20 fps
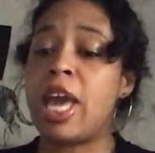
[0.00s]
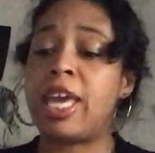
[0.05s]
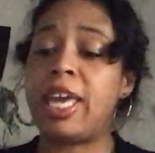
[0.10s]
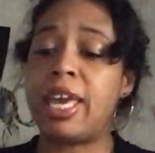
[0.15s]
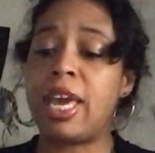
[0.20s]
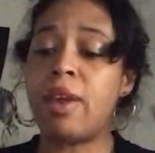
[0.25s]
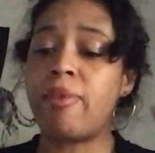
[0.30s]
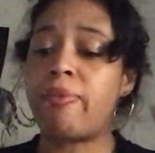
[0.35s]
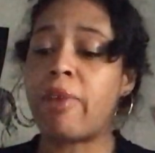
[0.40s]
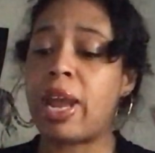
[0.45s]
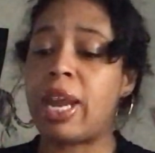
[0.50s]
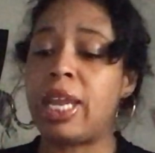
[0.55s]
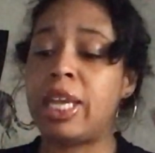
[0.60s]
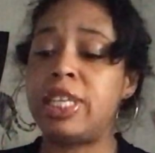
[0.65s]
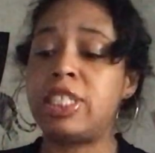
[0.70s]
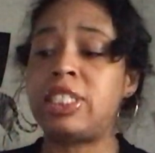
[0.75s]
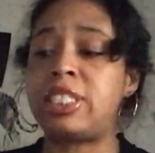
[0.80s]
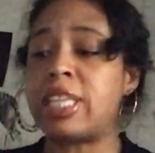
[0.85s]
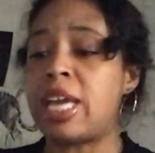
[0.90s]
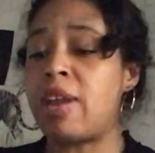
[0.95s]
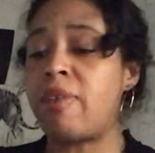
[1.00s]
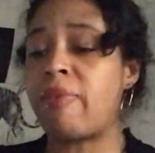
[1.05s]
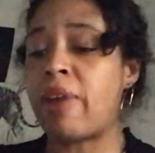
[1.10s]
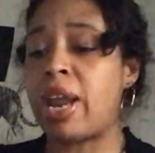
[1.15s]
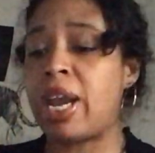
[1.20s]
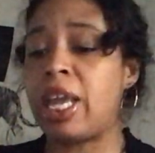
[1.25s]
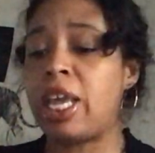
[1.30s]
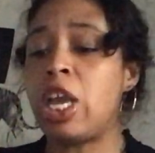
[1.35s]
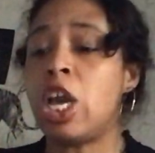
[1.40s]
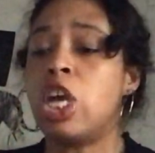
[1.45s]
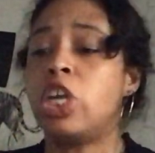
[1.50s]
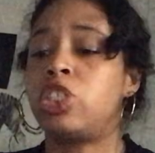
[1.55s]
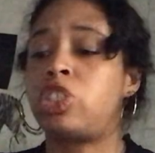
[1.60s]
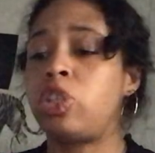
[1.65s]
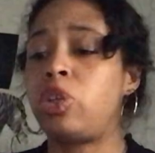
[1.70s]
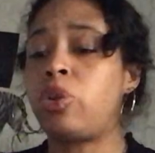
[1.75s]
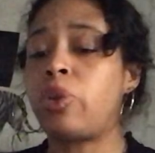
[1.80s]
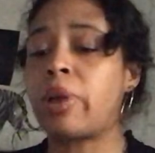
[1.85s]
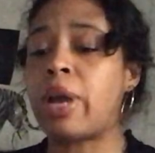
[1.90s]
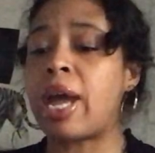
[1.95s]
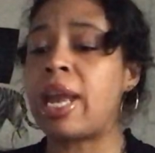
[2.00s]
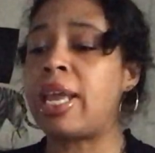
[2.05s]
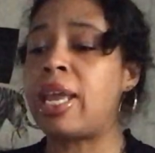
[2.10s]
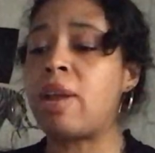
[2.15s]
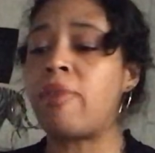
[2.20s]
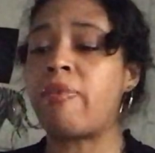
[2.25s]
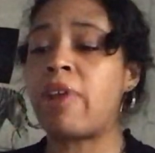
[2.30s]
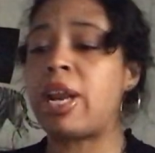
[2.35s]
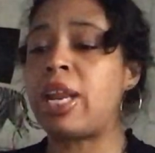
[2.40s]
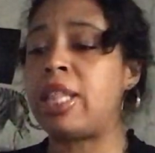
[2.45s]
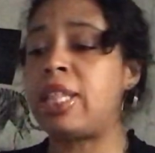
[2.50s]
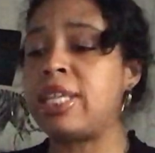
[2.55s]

Get ready. Stay ready so you don't got to get ready.